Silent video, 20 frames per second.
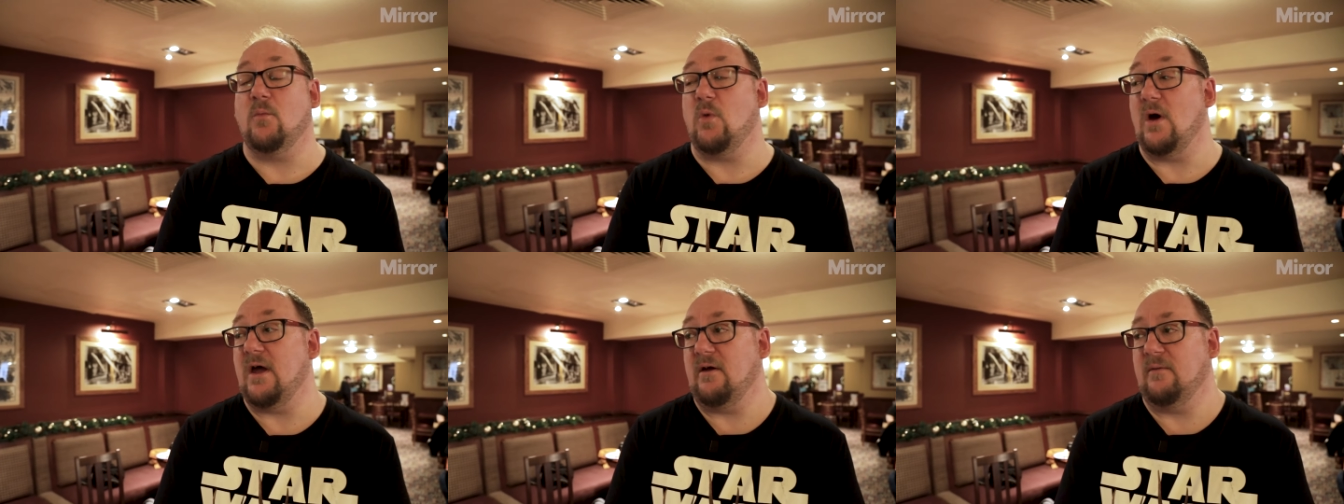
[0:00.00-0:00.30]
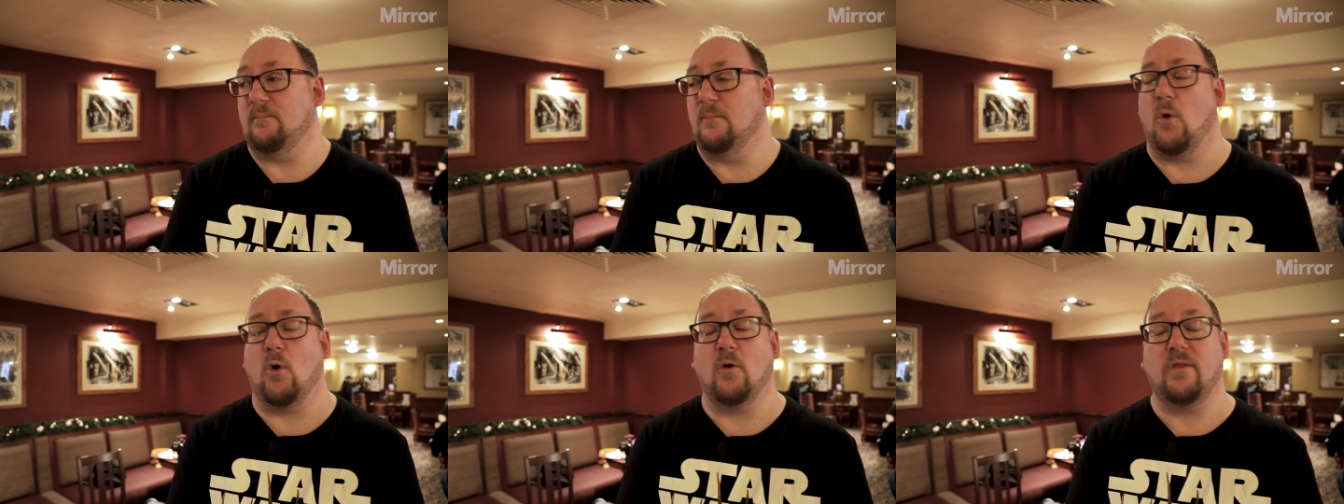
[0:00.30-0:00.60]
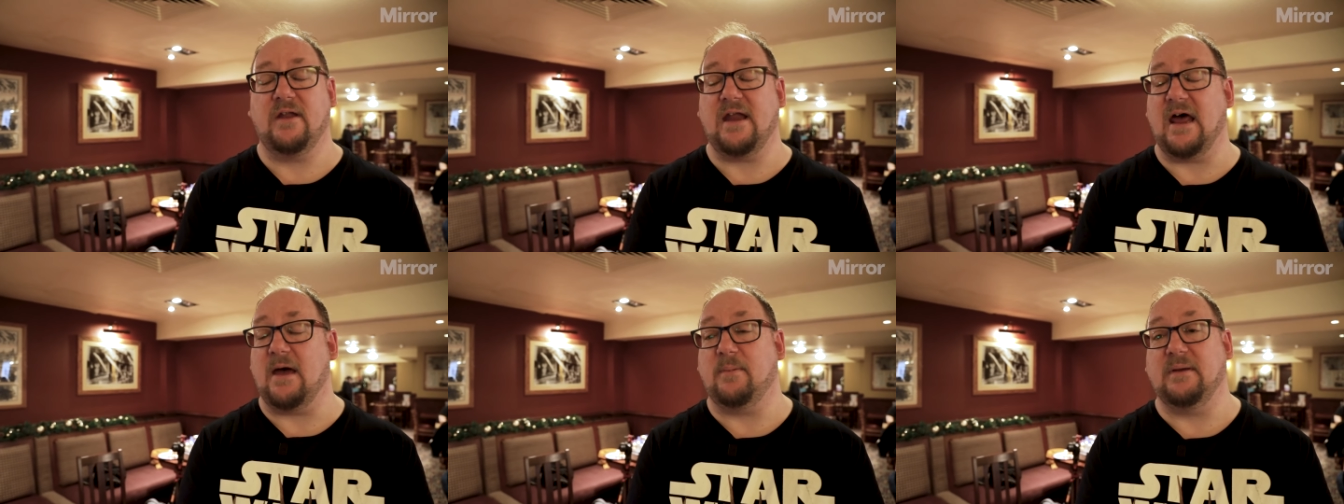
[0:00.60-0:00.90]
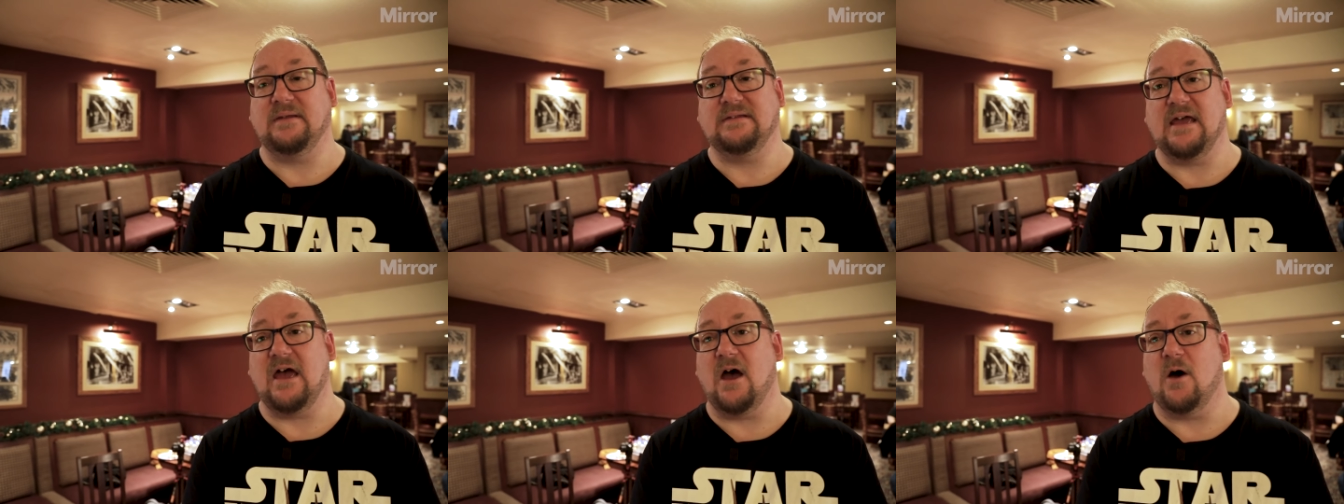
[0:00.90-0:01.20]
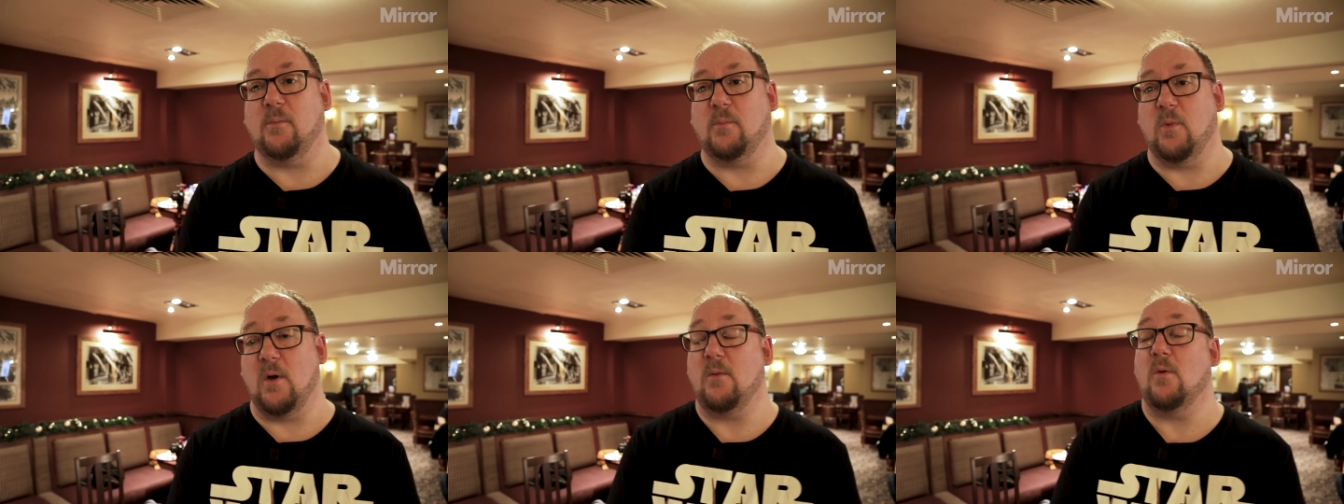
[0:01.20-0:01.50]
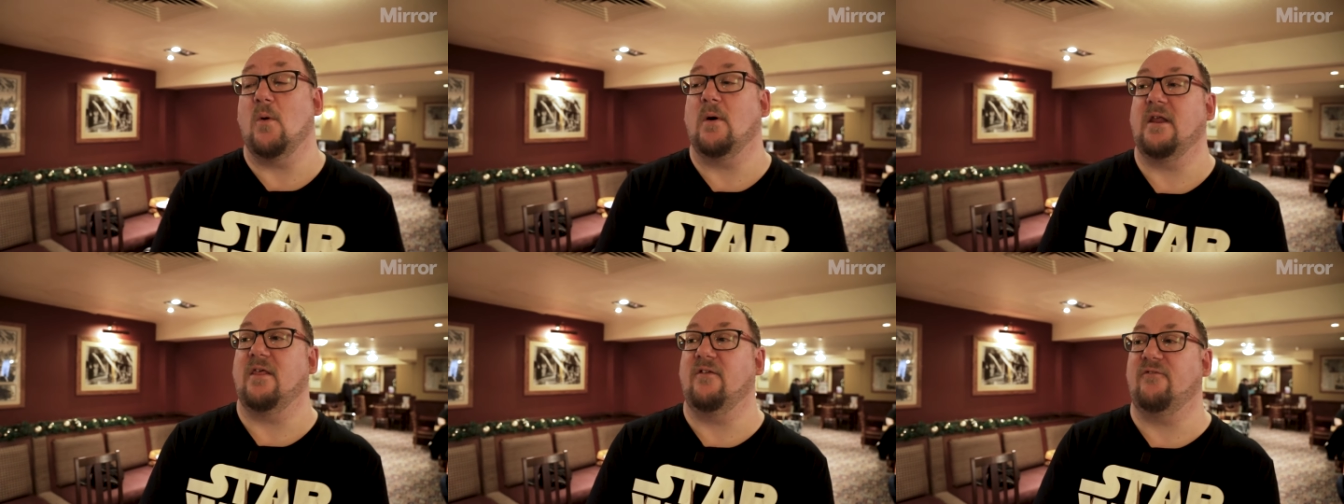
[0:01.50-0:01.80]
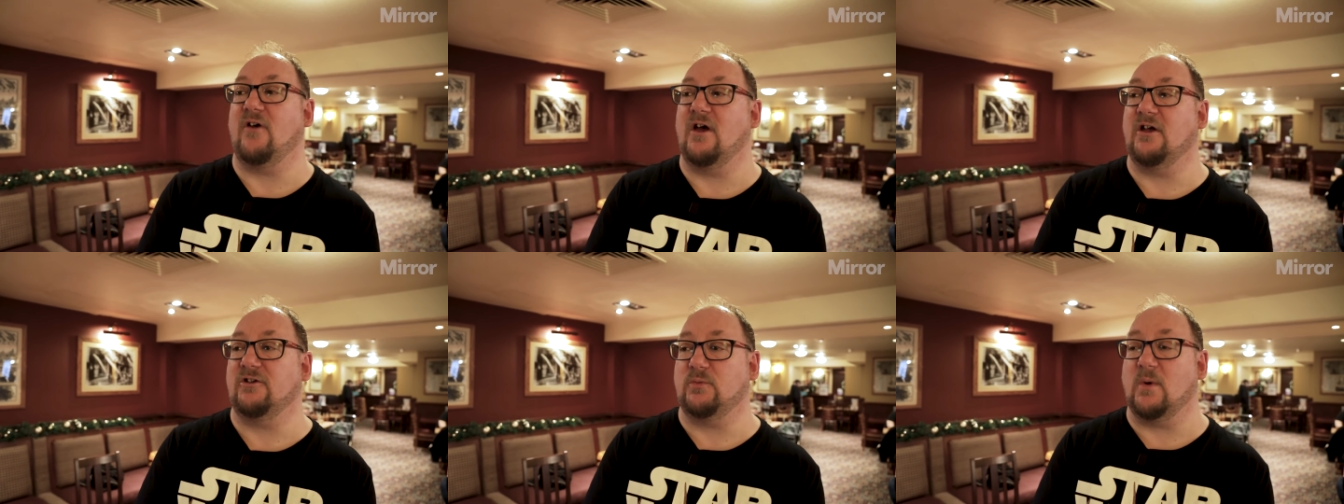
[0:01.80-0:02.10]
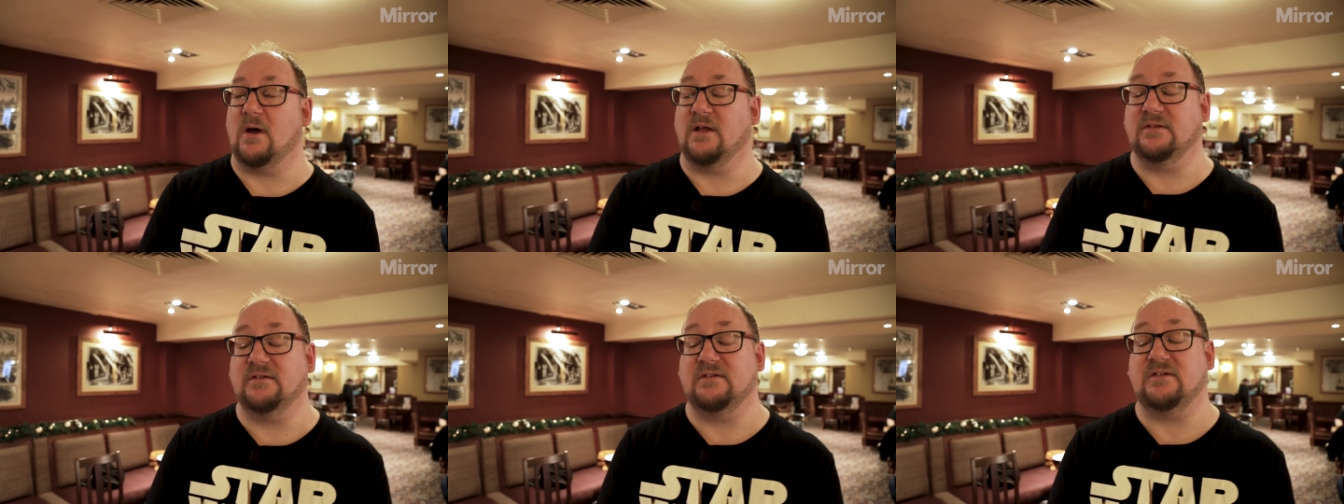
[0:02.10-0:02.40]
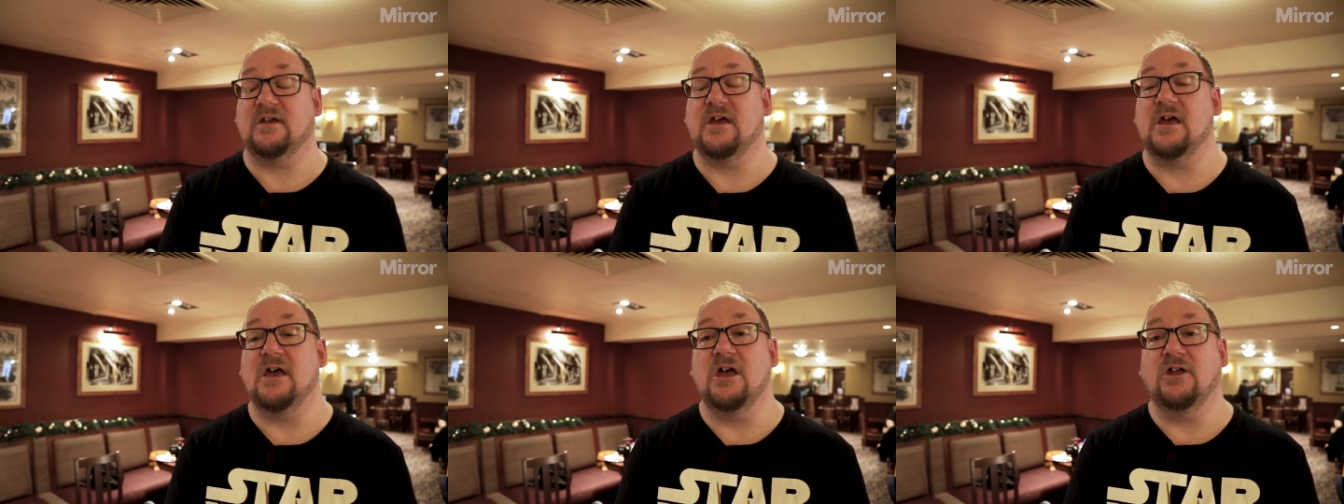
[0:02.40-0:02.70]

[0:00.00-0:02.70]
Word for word: and we're more than happy to help. We were one of the first ones